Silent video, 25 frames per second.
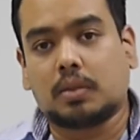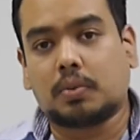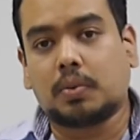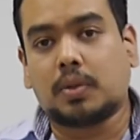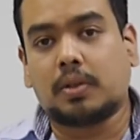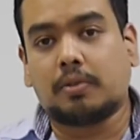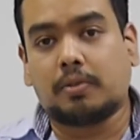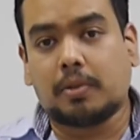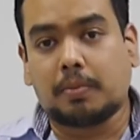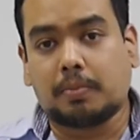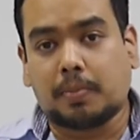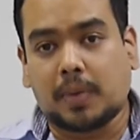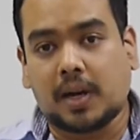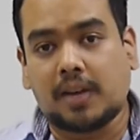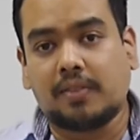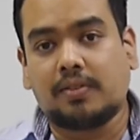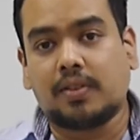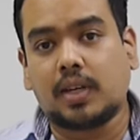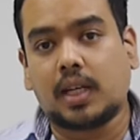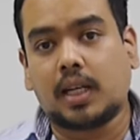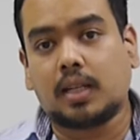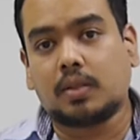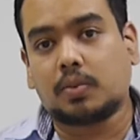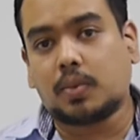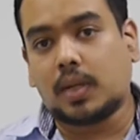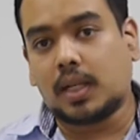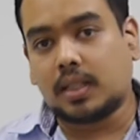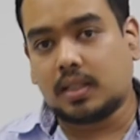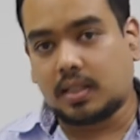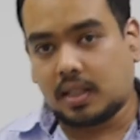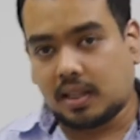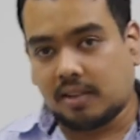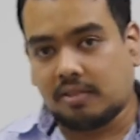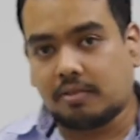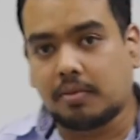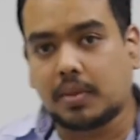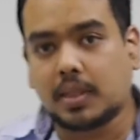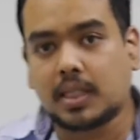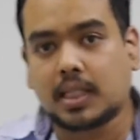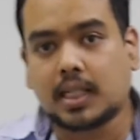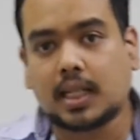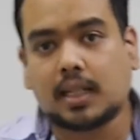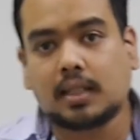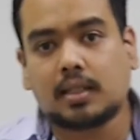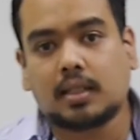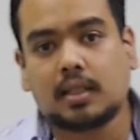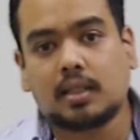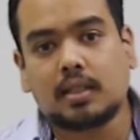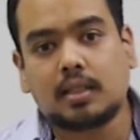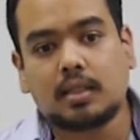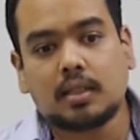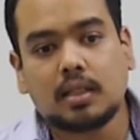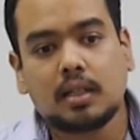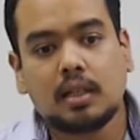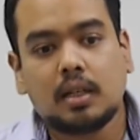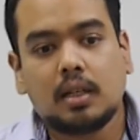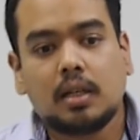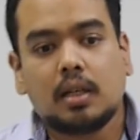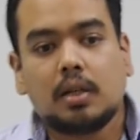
as well as the private, as well as the government sectors.